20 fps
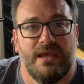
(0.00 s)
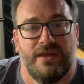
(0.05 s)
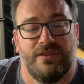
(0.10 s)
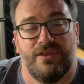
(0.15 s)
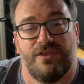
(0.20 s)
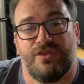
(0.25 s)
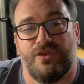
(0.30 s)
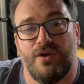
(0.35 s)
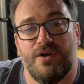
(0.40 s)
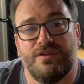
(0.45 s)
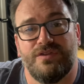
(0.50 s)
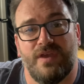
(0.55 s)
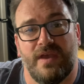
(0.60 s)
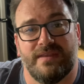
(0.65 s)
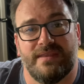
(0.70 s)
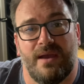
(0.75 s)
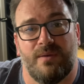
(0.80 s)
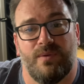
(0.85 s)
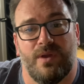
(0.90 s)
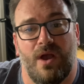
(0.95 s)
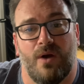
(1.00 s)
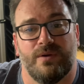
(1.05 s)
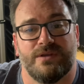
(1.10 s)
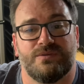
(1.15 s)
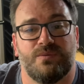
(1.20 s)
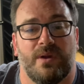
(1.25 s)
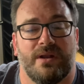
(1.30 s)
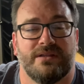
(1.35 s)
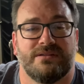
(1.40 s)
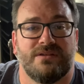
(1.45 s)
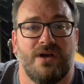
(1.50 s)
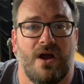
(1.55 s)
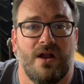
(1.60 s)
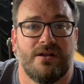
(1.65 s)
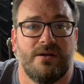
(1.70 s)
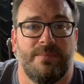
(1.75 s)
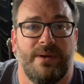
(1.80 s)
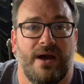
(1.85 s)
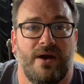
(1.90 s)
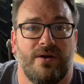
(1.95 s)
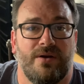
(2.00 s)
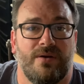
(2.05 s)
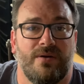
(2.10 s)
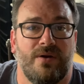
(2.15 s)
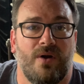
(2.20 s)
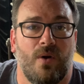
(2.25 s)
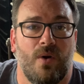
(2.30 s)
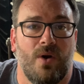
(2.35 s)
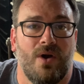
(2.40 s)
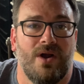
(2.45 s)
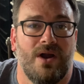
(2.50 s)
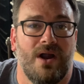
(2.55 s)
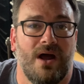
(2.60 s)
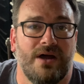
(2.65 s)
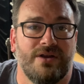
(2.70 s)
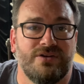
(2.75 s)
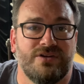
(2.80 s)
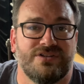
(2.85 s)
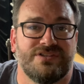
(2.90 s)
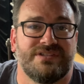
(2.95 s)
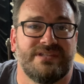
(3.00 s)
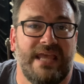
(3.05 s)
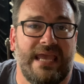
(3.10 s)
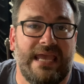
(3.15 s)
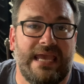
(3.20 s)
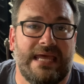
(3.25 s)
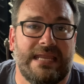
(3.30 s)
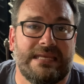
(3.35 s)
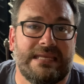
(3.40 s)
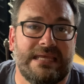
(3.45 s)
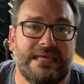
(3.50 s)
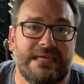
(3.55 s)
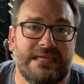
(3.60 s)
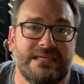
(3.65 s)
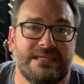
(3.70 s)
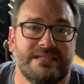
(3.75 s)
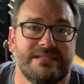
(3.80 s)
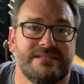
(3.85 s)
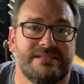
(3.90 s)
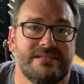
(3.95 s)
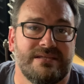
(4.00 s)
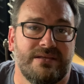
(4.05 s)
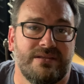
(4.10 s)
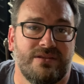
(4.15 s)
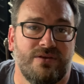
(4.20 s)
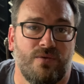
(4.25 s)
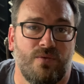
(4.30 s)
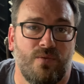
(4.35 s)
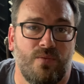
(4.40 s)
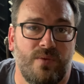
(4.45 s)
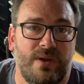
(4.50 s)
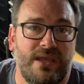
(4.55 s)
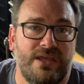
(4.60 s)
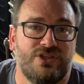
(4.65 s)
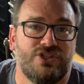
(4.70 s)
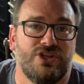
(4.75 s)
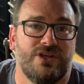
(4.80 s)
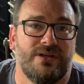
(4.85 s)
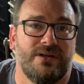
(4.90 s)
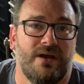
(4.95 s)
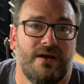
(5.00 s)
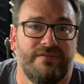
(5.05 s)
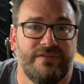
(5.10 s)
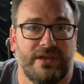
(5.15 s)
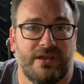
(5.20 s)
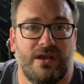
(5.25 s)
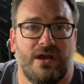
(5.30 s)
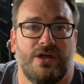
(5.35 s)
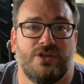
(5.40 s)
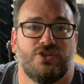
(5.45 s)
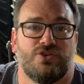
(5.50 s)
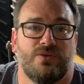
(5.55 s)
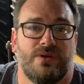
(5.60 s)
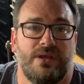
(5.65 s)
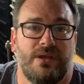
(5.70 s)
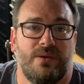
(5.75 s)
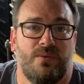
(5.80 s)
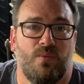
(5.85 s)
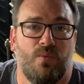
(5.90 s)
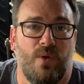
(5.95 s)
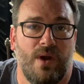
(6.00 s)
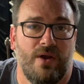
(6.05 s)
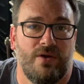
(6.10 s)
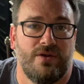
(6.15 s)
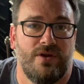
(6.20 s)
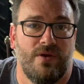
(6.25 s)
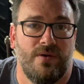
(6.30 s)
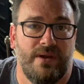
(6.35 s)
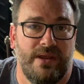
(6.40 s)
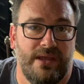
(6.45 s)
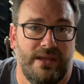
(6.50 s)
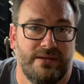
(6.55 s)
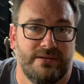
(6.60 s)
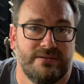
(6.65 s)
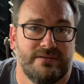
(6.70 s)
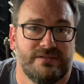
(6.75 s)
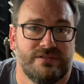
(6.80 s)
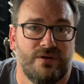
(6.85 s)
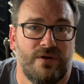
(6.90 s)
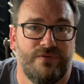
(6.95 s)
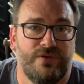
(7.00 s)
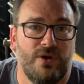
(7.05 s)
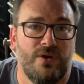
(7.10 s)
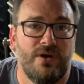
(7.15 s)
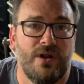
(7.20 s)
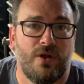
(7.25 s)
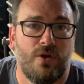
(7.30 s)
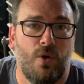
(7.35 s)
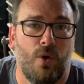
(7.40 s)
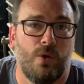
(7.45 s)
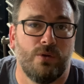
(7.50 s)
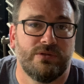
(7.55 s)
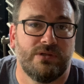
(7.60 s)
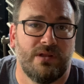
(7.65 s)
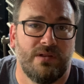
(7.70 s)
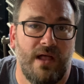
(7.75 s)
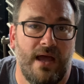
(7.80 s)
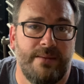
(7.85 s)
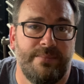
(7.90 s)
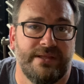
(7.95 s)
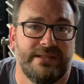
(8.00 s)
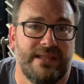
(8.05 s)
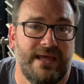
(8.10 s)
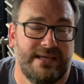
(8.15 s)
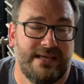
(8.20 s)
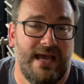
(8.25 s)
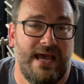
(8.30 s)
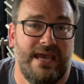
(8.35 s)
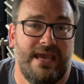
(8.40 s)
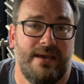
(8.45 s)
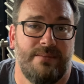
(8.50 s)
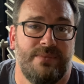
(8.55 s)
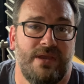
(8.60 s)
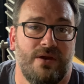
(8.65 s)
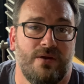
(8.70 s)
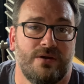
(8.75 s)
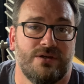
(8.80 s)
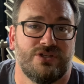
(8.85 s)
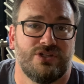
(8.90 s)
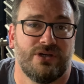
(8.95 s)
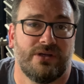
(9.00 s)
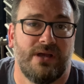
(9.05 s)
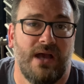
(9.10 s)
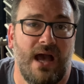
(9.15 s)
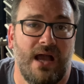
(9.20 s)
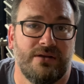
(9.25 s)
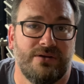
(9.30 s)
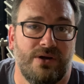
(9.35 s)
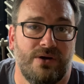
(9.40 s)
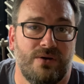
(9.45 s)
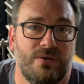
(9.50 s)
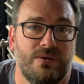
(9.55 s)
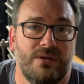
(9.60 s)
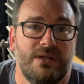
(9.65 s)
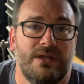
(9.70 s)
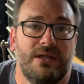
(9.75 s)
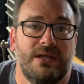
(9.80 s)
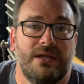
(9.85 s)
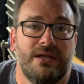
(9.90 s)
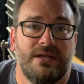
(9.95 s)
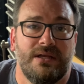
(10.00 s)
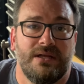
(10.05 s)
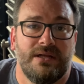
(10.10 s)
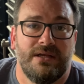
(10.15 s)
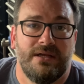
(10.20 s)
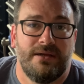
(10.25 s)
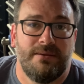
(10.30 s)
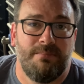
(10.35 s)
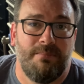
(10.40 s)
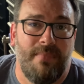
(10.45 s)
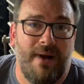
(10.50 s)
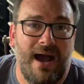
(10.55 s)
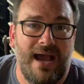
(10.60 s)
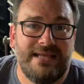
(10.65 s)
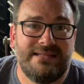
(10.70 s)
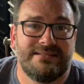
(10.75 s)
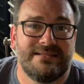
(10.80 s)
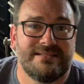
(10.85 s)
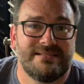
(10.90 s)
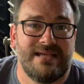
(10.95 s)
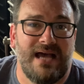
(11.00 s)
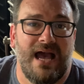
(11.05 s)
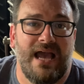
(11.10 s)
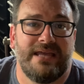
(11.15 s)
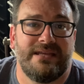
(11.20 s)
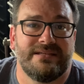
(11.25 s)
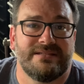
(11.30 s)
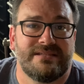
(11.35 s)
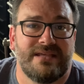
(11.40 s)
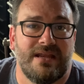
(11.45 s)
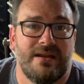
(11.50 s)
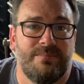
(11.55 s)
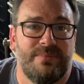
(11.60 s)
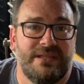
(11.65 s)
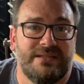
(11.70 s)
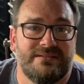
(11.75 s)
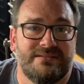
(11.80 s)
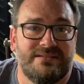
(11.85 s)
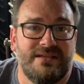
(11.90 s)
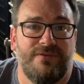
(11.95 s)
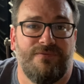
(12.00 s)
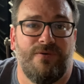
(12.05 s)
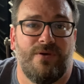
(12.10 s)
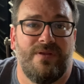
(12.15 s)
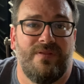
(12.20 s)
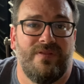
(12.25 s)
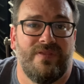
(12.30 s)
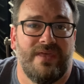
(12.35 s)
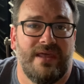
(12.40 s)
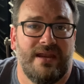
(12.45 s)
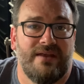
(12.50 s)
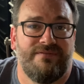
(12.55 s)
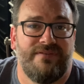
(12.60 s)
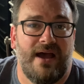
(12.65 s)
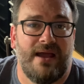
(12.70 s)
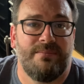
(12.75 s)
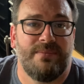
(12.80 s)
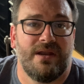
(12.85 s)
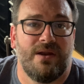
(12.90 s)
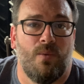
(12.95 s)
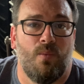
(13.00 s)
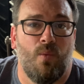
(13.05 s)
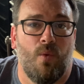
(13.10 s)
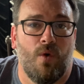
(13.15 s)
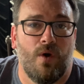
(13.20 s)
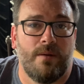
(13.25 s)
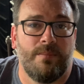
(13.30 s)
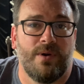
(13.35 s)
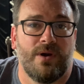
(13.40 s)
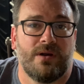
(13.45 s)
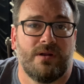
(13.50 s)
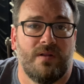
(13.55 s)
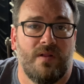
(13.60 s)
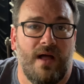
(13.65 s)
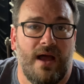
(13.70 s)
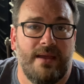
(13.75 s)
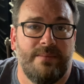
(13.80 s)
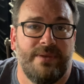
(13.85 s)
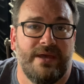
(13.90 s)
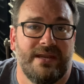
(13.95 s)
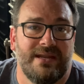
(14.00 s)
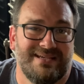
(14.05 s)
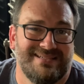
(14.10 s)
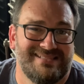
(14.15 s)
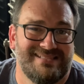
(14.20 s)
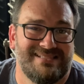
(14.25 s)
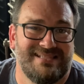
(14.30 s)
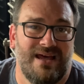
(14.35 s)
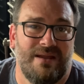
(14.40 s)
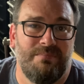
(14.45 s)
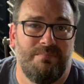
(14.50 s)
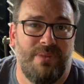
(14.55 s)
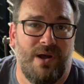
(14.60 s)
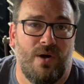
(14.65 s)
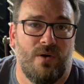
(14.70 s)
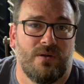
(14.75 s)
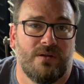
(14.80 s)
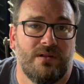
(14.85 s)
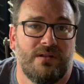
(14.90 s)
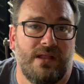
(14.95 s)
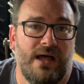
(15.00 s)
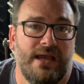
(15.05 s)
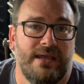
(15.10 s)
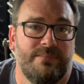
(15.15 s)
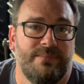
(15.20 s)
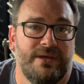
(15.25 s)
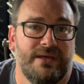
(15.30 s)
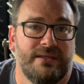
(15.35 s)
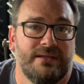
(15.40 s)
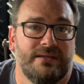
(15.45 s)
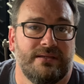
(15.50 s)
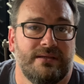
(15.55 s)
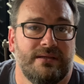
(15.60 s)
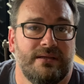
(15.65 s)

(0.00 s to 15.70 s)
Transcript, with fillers: And the third thing that we always want to talk about or understand is the region of the country where you're in. So if you're in a cold climate like I am here in Chicago, my design is going to be different than if I'm in a warmer climate, a Sunbelt climate,